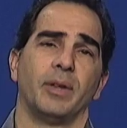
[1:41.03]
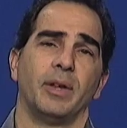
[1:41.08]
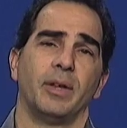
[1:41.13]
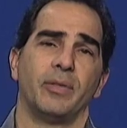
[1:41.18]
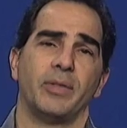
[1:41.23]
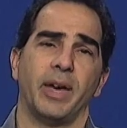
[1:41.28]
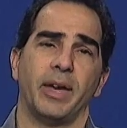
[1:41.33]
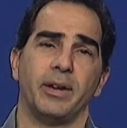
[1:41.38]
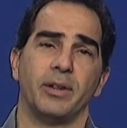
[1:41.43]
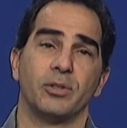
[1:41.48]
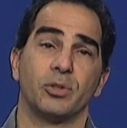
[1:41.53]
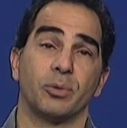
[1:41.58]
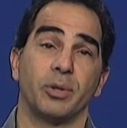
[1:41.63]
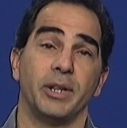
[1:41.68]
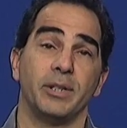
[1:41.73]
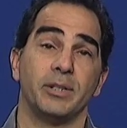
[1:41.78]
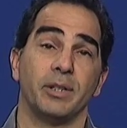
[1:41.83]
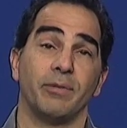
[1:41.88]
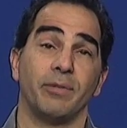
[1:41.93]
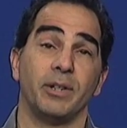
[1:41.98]
That is,
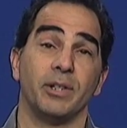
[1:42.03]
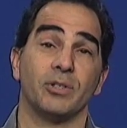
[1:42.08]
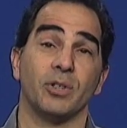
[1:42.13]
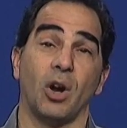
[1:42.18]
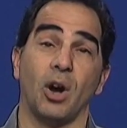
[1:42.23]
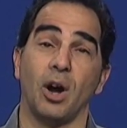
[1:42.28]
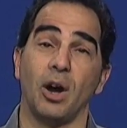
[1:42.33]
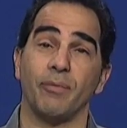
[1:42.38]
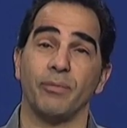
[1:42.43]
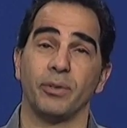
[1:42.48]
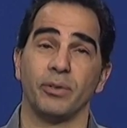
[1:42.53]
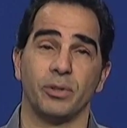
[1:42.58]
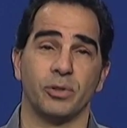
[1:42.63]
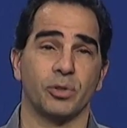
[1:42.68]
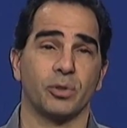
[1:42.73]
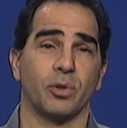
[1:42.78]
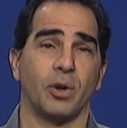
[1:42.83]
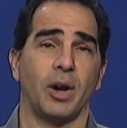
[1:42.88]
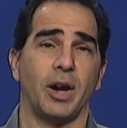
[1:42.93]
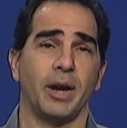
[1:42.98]
creativity is often
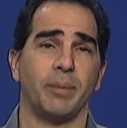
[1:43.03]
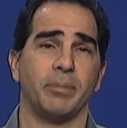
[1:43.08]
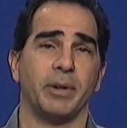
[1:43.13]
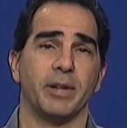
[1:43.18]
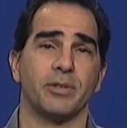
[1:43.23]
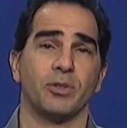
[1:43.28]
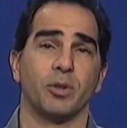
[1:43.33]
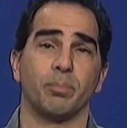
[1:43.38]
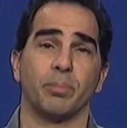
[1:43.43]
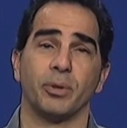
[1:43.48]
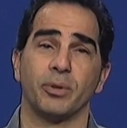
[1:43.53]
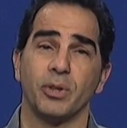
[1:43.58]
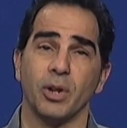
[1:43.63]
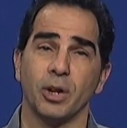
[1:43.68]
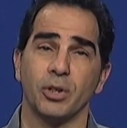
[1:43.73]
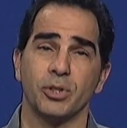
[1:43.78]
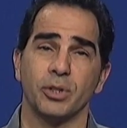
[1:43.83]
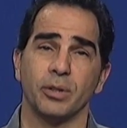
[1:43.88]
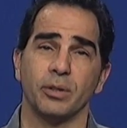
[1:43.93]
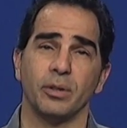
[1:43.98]
described as the
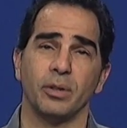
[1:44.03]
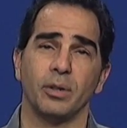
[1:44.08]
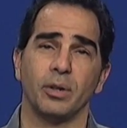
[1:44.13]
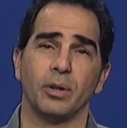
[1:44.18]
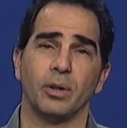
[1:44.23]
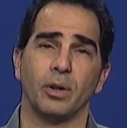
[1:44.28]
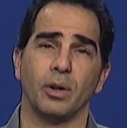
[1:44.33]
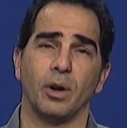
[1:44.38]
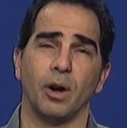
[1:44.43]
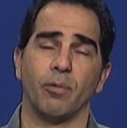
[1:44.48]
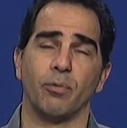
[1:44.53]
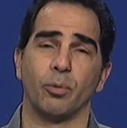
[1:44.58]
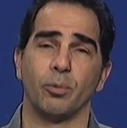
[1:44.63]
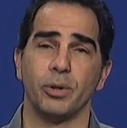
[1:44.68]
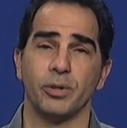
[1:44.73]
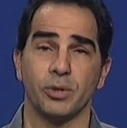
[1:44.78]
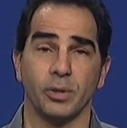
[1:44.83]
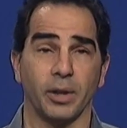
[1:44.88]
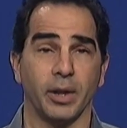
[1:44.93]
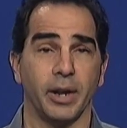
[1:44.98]
production of
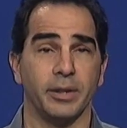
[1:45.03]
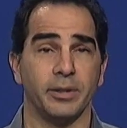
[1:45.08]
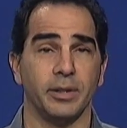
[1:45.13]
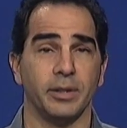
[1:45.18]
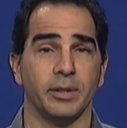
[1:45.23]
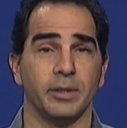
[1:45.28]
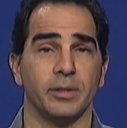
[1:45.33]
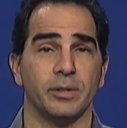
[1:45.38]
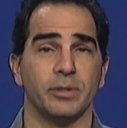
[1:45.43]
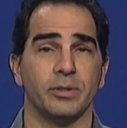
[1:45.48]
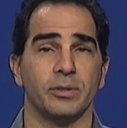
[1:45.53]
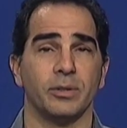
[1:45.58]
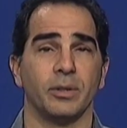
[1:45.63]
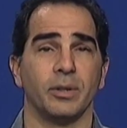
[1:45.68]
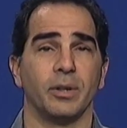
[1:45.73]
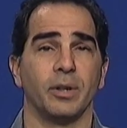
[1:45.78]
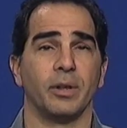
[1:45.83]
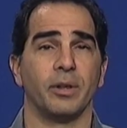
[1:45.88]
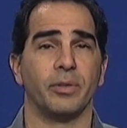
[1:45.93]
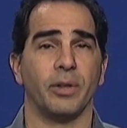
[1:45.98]
original ideas
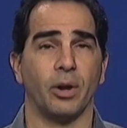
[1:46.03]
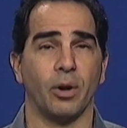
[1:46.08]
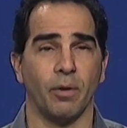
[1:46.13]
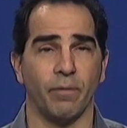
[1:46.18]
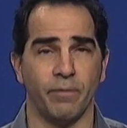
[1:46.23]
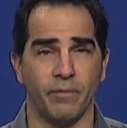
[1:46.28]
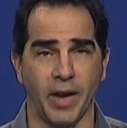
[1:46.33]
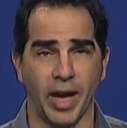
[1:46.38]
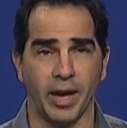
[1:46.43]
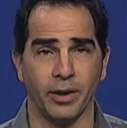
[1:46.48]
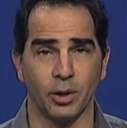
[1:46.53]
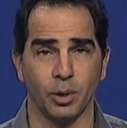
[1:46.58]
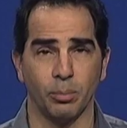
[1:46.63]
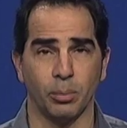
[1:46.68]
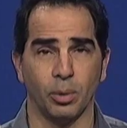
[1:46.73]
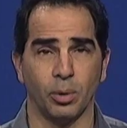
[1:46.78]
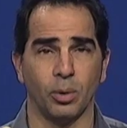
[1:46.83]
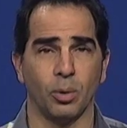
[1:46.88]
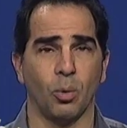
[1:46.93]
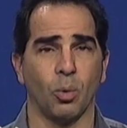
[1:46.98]
that are
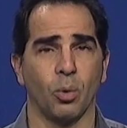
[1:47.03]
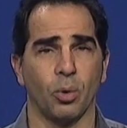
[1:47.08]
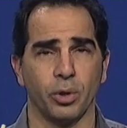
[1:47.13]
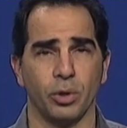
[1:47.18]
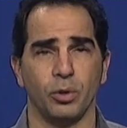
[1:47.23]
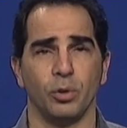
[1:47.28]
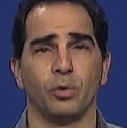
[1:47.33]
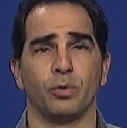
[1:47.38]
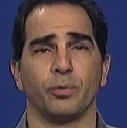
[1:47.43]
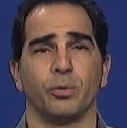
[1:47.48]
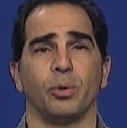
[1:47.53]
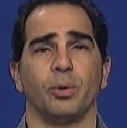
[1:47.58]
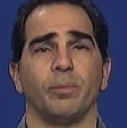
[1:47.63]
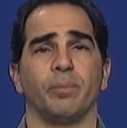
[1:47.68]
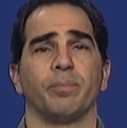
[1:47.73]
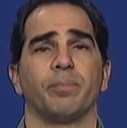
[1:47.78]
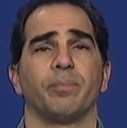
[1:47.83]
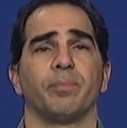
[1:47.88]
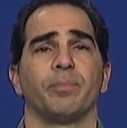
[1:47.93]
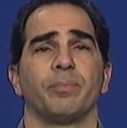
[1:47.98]
valuable or useful.
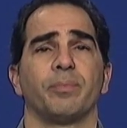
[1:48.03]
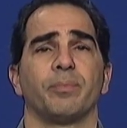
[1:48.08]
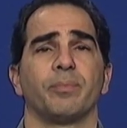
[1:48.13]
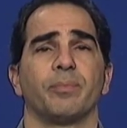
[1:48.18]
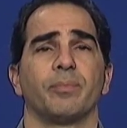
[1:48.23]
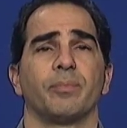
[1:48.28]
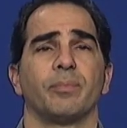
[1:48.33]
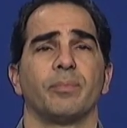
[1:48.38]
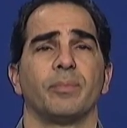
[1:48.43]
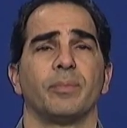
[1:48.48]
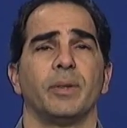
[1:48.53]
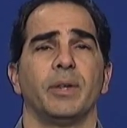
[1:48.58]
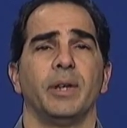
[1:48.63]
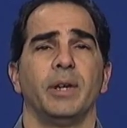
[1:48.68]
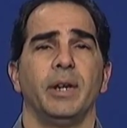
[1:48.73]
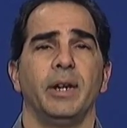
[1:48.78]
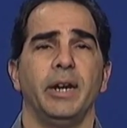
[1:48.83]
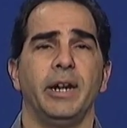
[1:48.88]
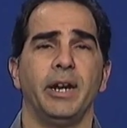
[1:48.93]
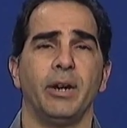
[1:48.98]

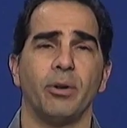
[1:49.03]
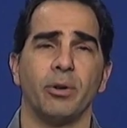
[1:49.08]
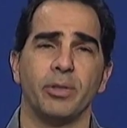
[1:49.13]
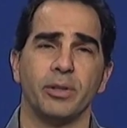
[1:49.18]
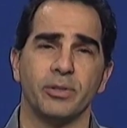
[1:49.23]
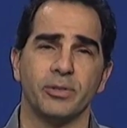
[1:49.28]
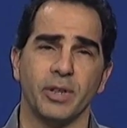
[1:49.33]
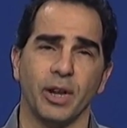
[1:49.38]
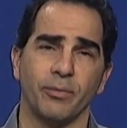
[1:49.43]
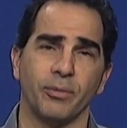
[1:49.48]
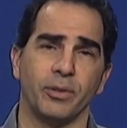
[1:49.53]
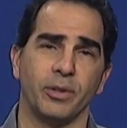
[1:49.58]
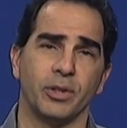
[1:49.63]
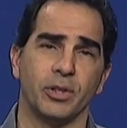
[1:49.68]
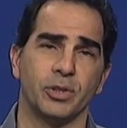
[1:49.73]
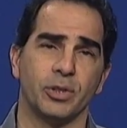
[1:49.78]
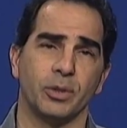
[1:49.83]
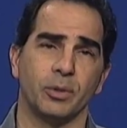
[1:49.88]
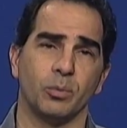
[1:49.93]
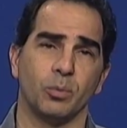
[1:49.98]
Here in this
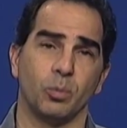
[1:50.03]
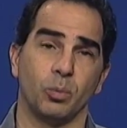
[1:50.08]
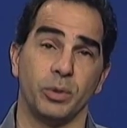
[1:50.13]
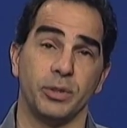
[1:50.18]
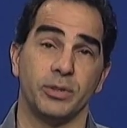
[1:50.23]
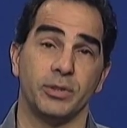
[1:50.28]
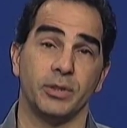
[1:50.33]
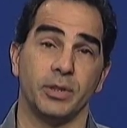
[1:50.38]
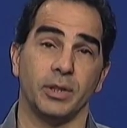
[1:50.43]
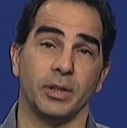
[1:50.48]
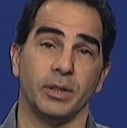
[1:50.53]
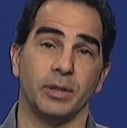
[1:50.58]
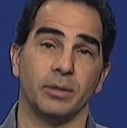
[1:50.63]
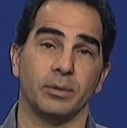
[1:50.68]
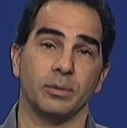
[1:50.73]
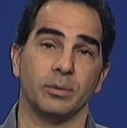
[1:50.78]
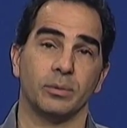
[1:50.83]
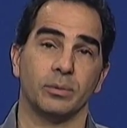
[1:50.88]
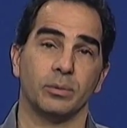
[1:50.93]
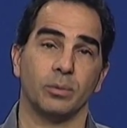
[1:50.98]
definition, we see
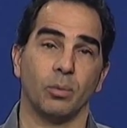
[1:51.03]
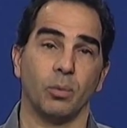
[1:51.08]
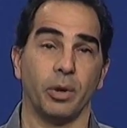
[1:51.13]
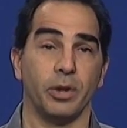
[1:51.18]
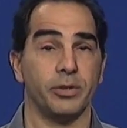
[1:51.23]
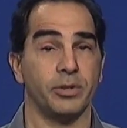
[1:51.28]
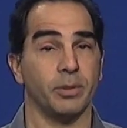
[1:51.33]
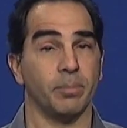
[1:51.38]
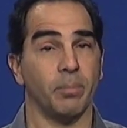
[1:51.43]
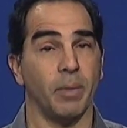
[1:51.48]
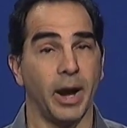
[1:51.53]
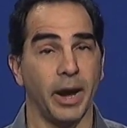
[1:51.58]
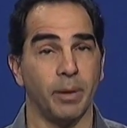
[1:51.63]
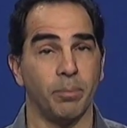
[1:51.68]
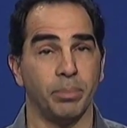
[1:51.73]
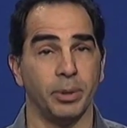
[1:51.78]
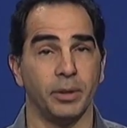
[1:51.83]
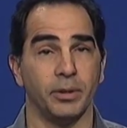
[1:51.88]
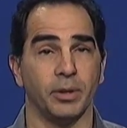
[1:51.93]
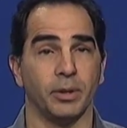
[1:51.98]
what is, in my
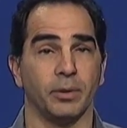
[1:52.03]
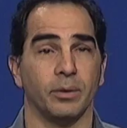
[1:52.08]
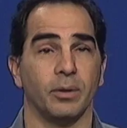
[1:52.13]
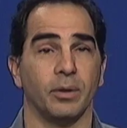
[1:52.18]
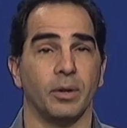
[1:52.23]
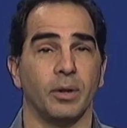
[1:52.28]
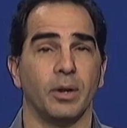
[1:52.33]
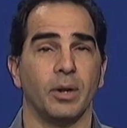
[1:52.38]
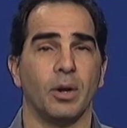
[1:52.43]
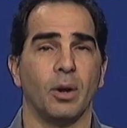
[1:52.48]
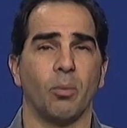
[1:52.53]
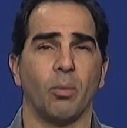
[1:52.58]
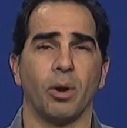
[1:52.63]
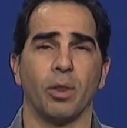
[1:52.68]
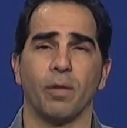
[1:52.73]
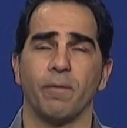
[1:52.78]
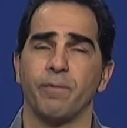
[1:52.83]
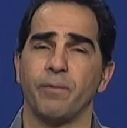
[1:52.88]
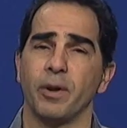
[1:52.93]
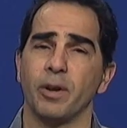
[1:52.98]
opinion, one of
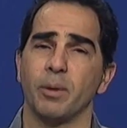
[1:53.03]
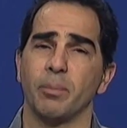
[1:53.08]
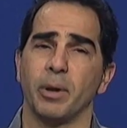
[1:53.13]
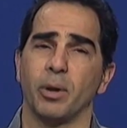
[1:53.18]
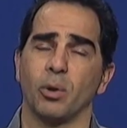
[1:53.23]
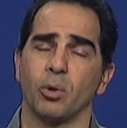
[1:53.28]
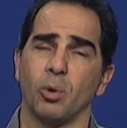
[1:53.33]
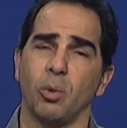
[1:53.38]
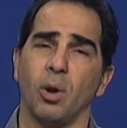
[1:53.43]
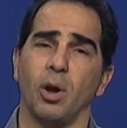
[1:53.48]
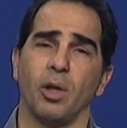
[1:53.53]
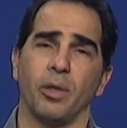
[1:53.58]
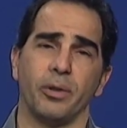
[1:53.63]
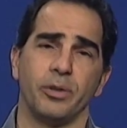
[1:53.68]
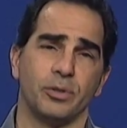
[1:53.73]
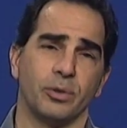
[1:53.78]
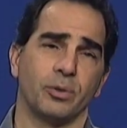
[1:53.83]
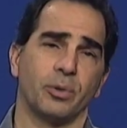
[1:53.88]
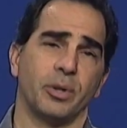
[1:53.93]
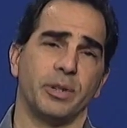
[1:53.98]
the fundamental
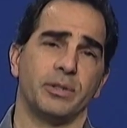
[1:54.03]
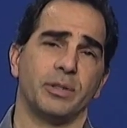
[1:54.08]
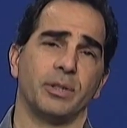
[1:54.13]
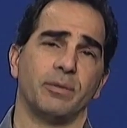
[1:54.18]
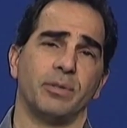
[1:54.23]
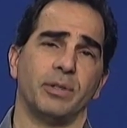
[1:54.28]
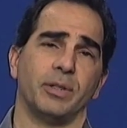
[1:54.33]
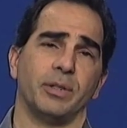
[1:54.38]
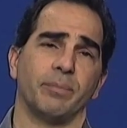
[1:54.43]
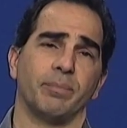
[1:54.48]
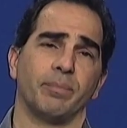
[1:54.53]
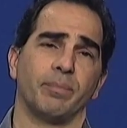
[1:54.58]
qualities of creativity: